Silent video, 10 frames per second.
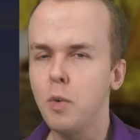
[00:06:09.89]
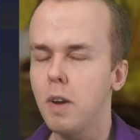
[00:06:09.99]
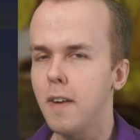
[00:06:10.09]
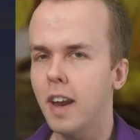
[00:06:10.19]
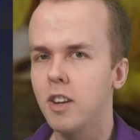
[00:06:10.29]
Can
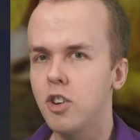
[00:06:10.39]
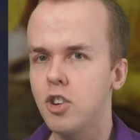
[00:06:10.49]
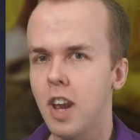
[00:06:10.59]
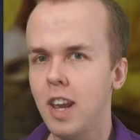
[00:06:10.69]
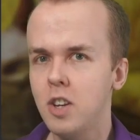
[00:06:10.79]
we affect
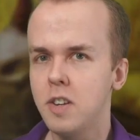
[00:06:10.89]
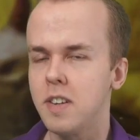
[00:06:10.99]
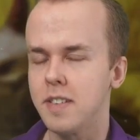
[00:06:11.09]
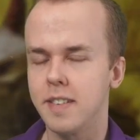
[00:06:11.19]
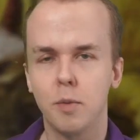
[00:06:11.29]
change?
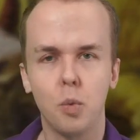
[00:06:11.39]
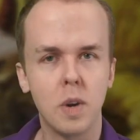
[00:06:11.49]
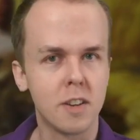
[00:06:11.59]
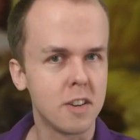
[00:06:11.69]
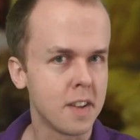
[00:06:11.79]
Is
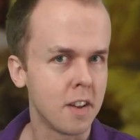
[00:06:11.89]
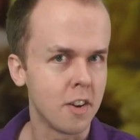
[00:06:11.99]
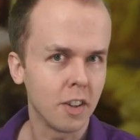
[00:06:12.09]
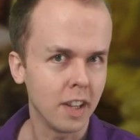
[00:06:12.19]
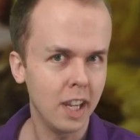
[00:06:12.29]
Wizards
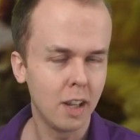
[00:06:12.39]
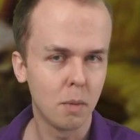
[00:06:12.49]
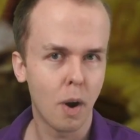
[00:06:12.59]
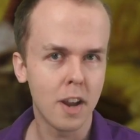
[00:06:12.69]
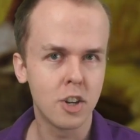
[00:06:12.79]
under
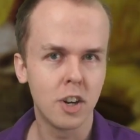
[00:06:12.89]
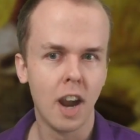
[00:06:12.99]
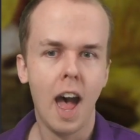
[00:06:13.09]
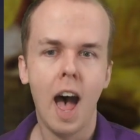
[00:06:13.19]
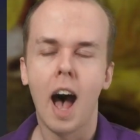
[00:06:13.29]
legal pressure?